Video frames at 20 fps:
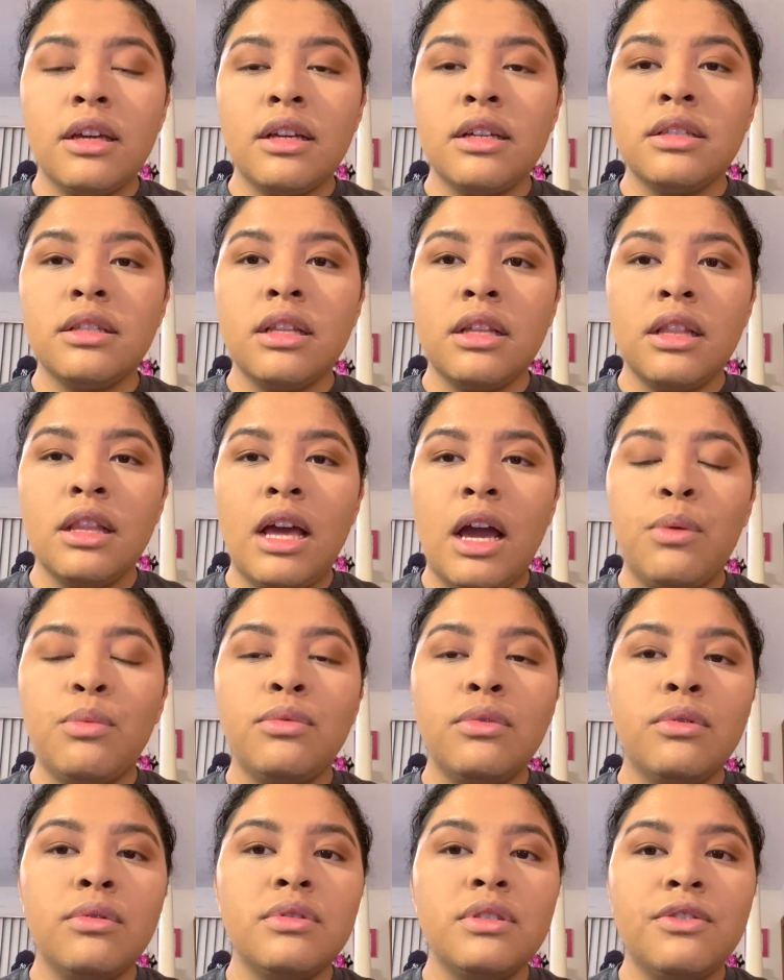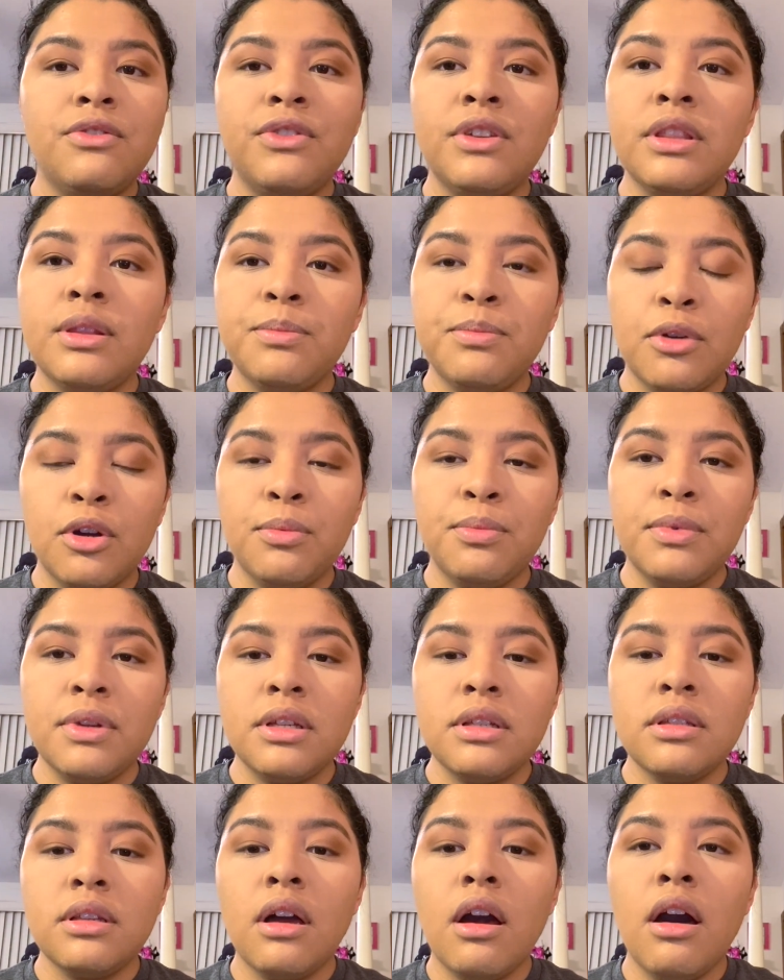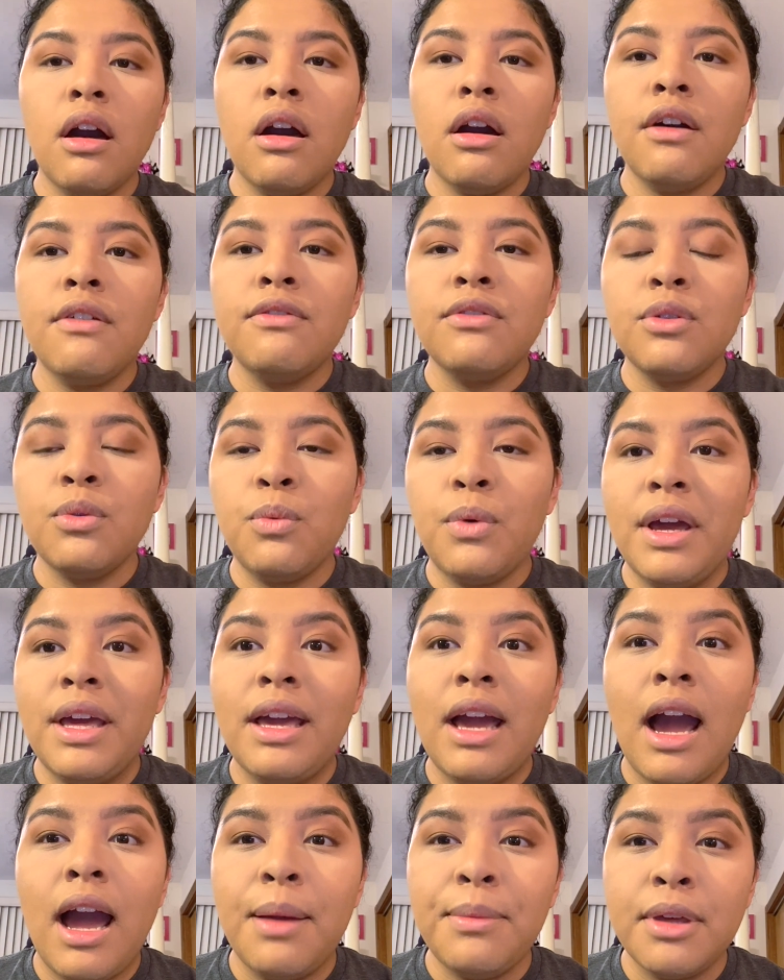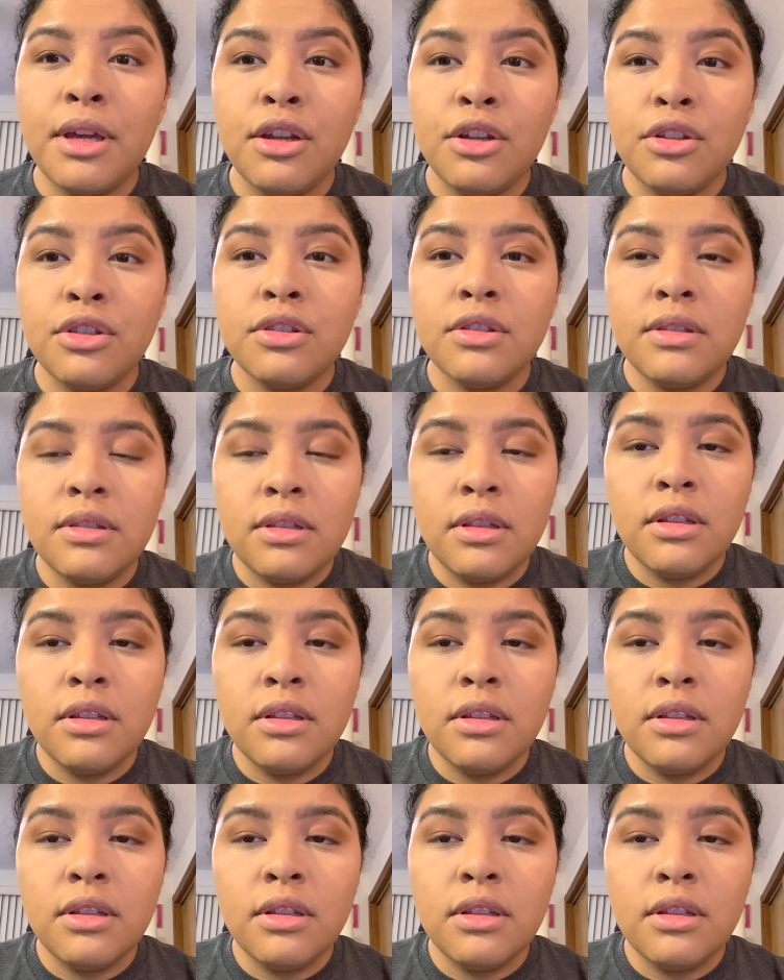because then that will defeat the purpose of the way I'm gonna